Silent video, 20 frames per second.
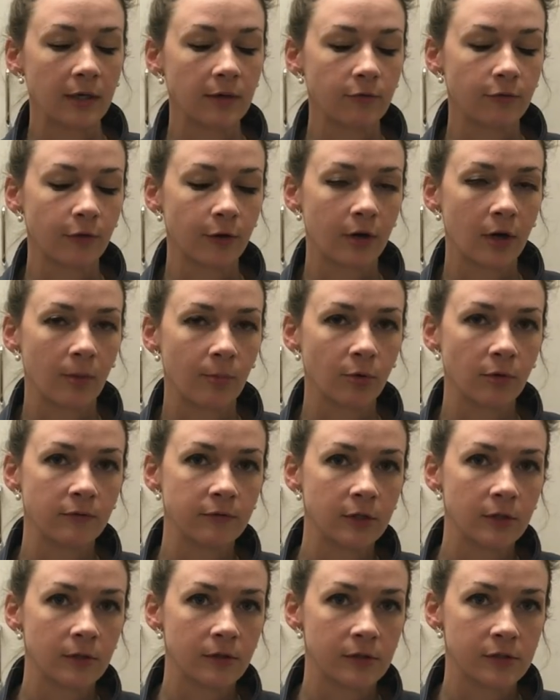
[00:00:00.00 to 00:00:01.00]
in it for a couple of
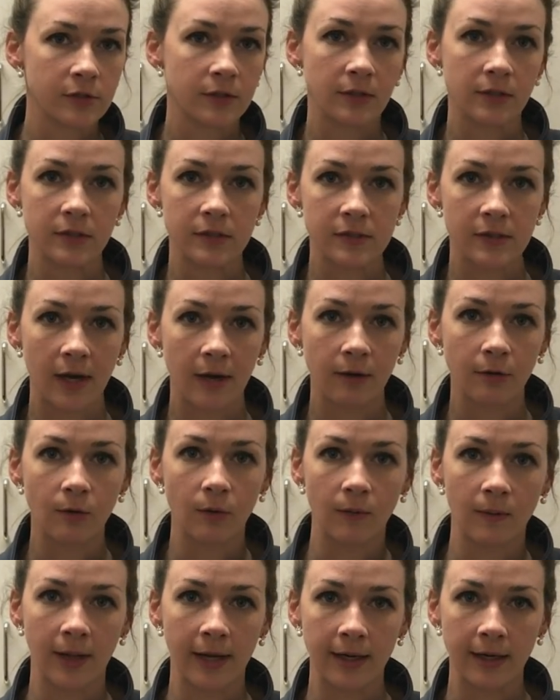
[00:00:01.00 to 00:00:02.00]
years and then decide you
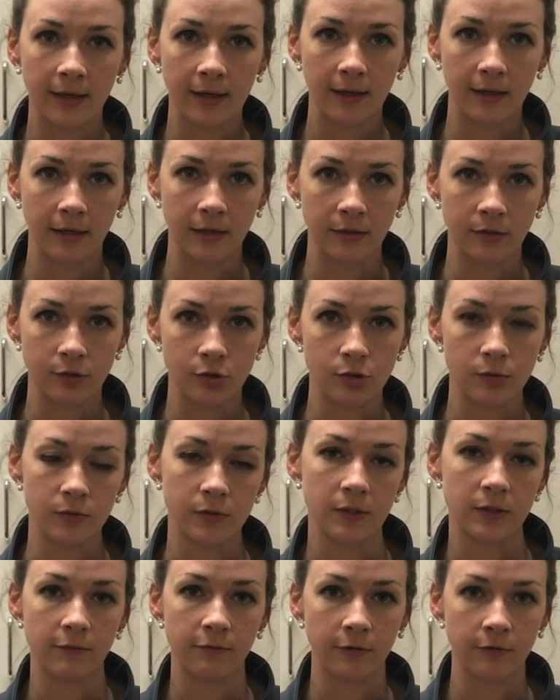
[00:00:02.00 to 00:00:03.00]
don't like it and choose
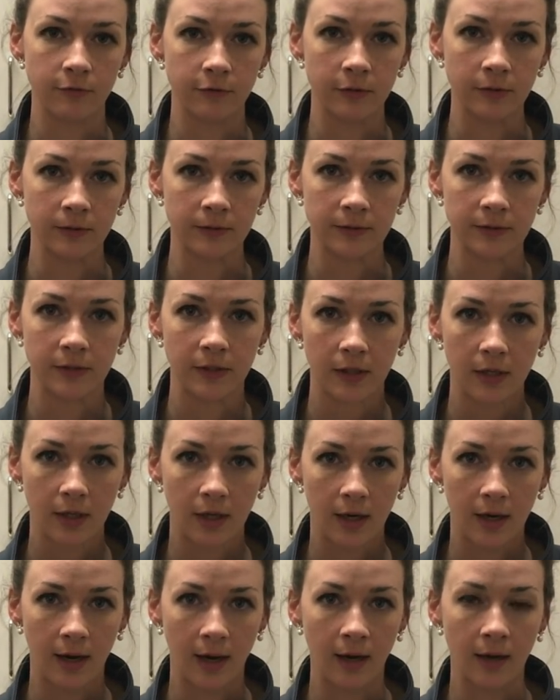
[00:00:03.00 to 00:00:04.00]
a different field
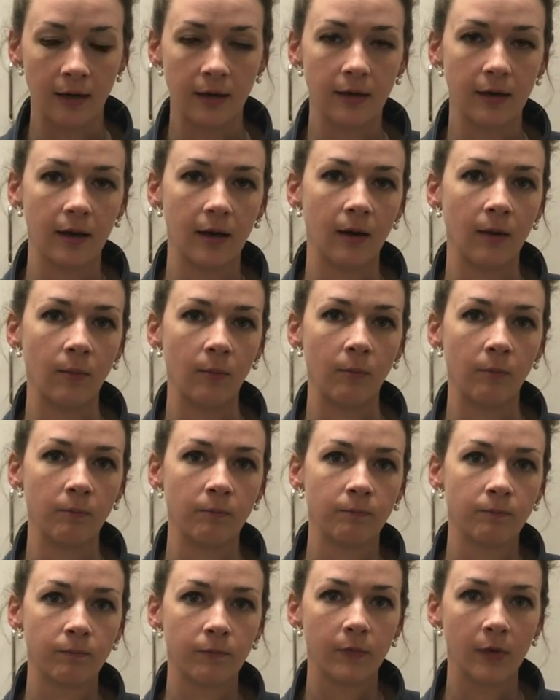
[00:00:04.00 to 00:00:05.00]

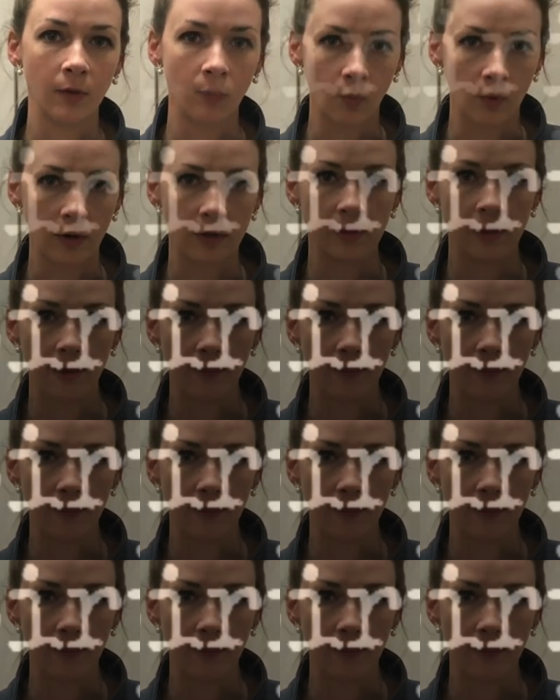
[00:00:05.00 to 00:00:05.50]
and work